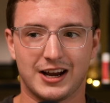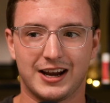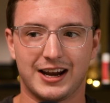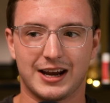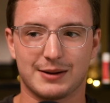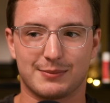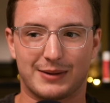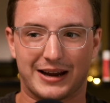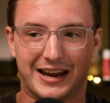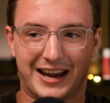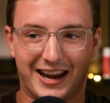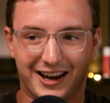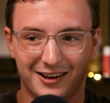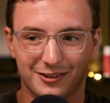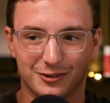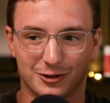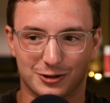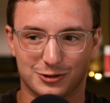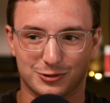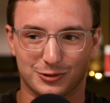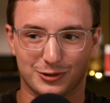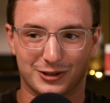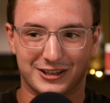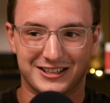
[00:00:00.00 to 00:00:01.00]
and my head
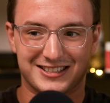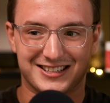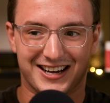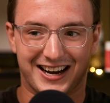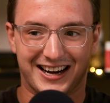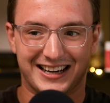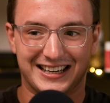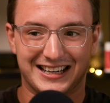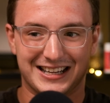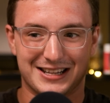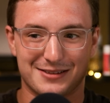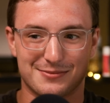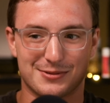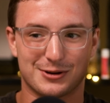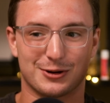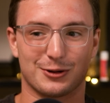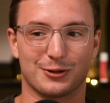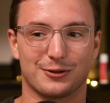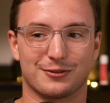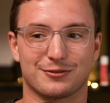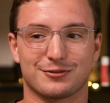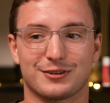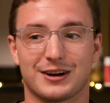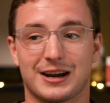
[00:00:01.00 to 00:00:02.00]
looks really tiny in the middle of
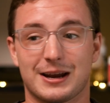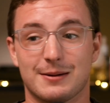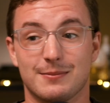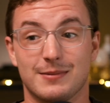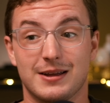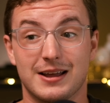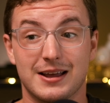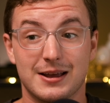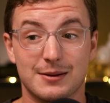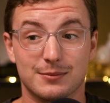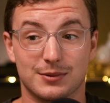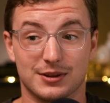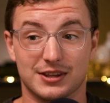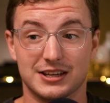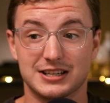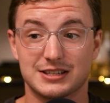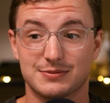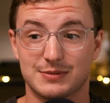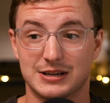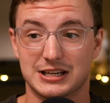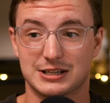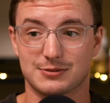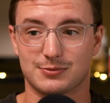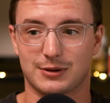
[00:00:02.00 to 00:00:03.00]
the frame, but this
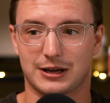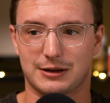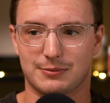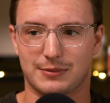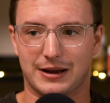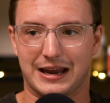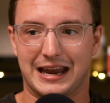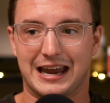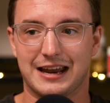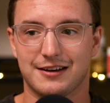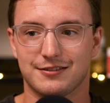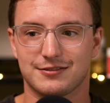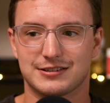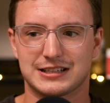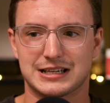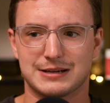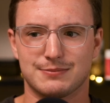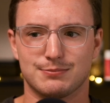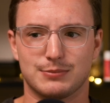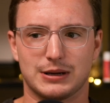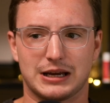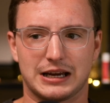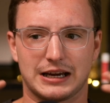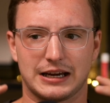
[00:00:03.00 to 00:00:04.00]
makes my head
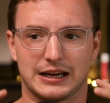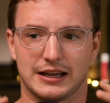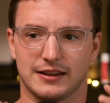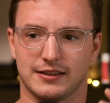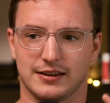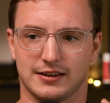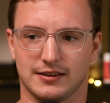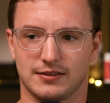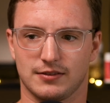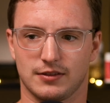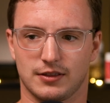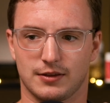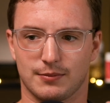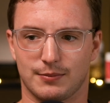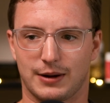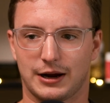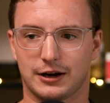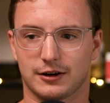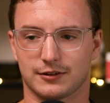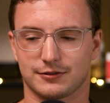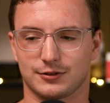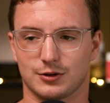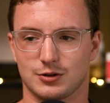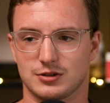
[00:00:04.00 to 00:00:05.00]
seem big, and then the
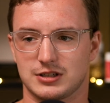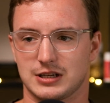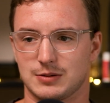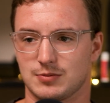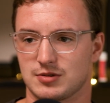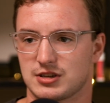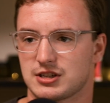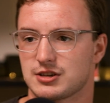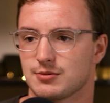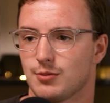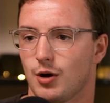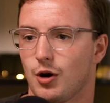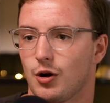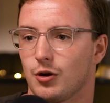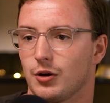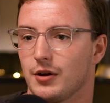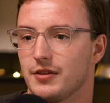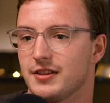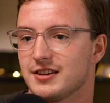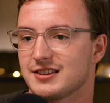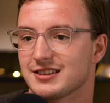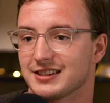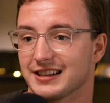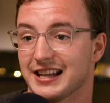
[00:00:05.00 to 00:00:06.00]
microphone seems small, and
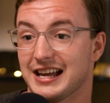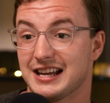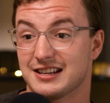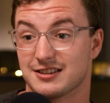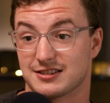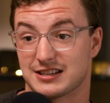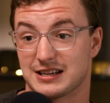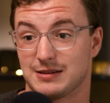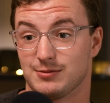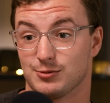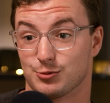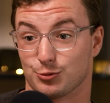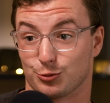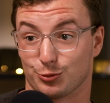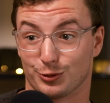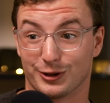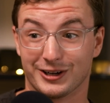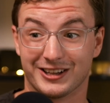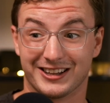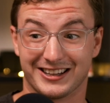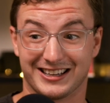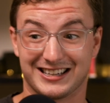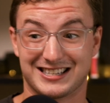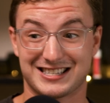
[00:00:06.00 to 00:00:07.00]
this lens seems
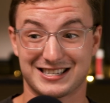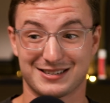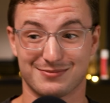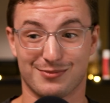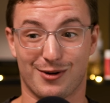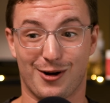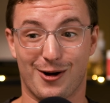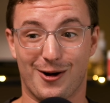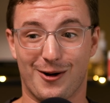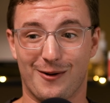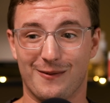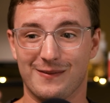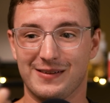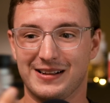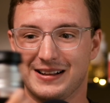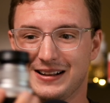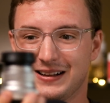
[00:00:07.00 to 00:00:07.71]
really small.